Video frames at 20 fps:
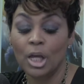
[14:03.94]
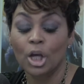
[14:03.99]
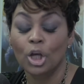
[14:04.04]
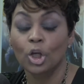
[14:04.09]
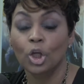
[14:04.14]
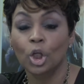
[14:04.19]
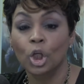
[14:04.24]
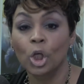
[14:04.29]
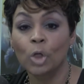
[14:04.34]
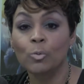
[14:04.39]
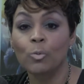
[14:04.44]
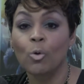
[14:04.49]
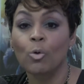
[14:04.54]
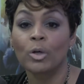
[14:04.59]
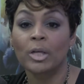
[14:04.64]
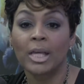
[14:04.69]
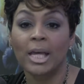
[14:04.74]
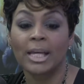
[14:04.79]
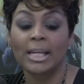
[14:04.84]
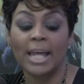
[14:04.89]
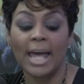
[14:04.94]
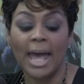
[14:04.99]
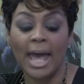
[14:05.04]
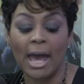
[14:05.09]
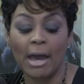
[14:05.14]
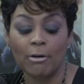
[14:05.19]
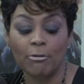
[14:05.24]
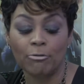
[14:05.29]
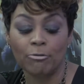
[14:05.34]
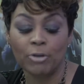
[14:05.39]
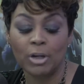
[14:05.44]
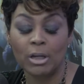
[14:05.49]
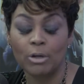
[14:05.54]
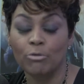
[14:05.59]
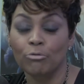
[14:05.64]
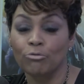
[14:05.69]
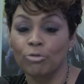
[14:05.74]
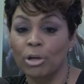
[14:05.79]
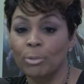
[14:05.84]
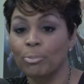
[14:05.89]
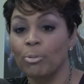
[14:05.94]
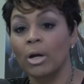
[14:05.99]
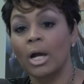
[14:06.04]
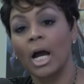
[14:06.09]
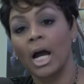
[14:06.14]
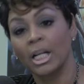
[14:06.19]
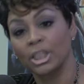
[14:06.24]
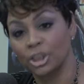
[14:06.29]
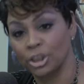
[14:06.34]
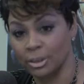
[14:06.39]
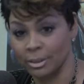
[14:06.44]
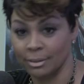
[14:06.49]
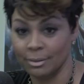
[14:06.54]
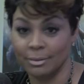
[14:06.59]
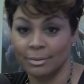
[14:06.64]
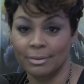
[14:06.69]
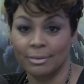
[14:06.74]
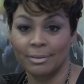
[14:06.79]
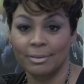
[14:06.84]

You will get every repercussion